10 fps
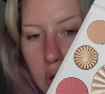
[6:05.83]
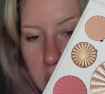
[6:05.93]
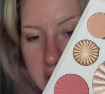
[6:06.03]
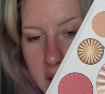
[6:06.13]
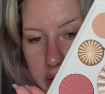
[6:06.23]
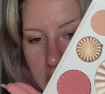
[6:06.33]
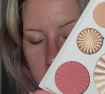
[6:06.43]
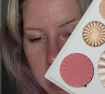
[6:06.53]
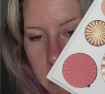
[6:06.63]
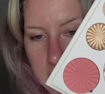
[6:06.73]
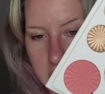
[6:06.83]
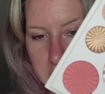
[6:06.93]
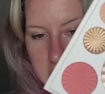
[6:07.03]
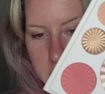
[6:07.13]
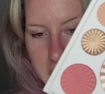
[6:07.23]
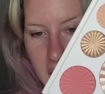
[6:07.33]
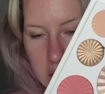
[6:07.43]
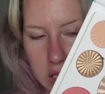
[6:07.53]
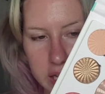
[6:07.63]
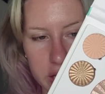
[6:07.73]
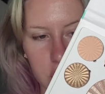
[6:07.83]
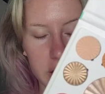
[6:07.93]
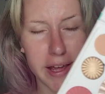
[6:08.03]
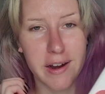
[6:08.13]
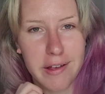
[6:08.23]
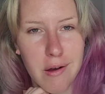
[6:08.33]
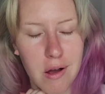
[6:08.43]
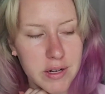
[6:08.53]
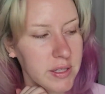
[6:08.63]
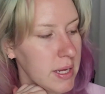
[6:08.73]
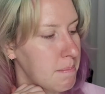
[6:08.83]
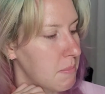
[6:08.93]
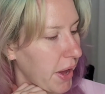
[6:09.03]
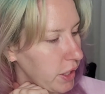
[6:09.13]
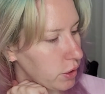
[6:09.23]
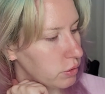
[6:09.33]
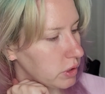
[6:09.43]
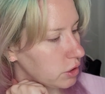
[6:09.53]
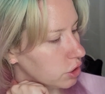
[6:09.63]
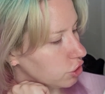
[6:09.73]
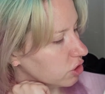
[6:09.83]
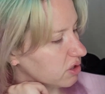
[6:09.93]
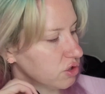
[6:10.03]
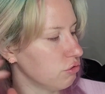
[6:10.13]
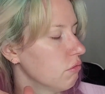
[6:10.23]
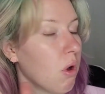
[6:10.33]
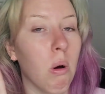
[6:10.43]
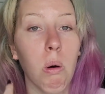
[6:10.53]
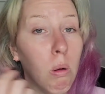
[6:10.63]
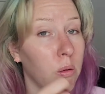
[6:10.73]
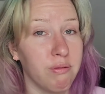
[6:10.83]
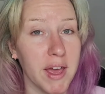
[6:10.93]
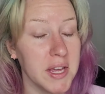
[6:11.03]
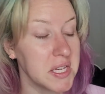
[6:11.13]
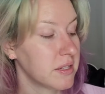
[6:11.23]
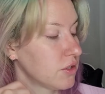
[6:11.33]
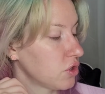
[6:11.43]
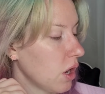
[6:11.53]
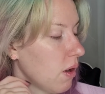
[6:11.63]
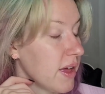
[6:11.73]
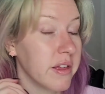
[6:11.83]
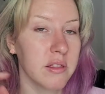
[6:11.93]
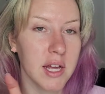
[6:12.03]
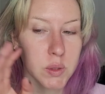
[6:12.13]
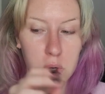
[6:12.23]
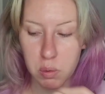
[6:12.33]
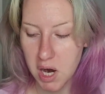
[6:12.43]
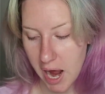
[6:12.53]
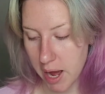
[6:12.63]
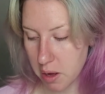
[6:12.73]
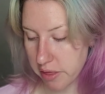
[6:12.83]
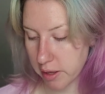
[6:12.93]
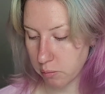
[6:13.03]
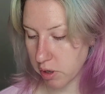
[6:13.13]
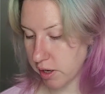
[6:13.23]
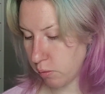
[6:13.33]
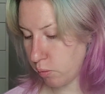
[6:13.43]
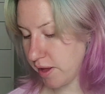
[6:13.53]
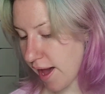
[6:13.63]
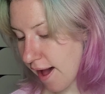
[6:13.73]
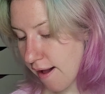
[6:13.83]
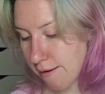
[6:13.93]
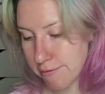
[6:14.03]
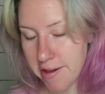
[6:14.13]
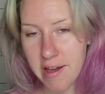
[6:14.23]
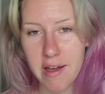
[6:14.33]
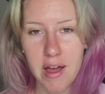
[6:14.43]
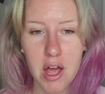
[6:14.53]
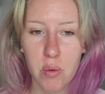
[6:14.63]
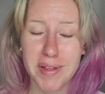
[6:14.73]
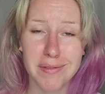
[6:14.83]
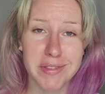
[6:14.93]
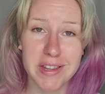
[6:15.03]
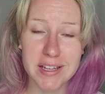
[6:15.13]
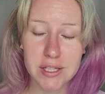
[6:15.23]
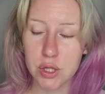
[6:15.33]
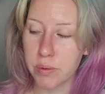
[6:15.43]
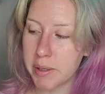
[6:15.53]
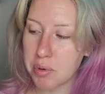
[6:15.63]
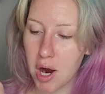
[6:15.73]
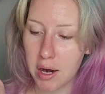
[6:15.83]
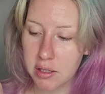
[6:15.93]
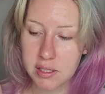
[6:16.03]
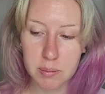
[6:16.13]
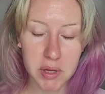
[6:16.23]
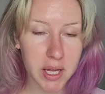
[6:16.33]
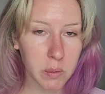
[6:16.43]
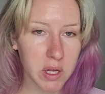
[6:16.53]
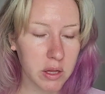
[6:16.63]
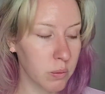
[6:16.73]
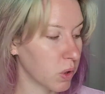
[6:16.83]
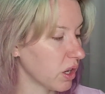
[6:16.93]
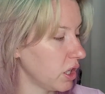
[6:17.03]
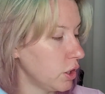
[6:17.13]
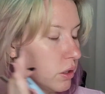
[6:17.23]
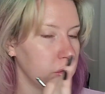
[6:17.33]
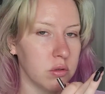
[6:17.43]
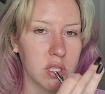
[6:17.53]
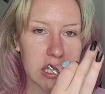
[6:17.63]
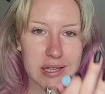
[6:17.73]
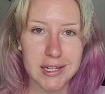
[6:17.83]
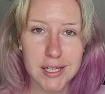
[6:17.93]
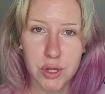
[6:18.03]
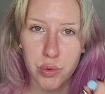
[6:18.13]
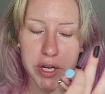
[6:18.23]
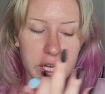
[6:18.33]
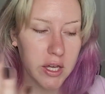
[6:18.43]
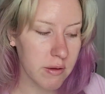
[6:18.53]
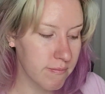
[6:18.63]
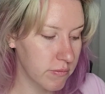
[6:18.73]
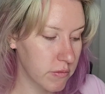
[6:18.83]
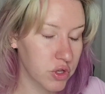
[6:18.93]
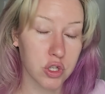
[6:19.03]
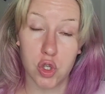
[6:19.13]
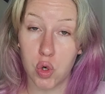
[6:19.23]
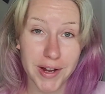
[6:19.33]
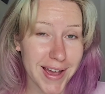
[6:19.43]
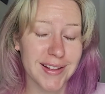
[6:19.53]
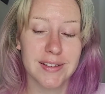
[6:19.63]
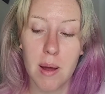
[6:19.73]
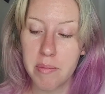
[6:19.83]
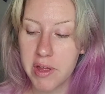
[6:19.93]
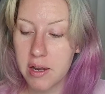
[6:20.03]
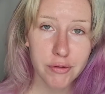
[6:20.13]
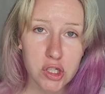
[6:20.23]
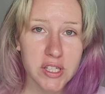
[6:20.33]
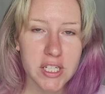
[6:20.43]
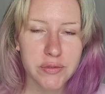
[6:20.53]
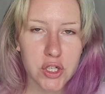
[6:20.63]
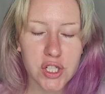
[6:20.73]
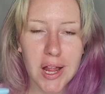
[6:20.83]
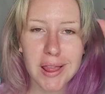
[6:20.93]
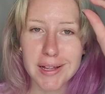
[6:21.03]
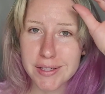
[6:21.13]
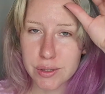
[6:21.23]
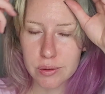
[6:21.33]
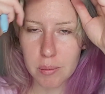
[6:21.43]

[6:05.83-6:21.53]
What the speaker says: we're definitely going to play with this palette later, and I honestly might use it to just do the whole face. So I think that's where we're at. I think we have these 3 products to play with. We're going to use these 3 to create something. First things first, let's do the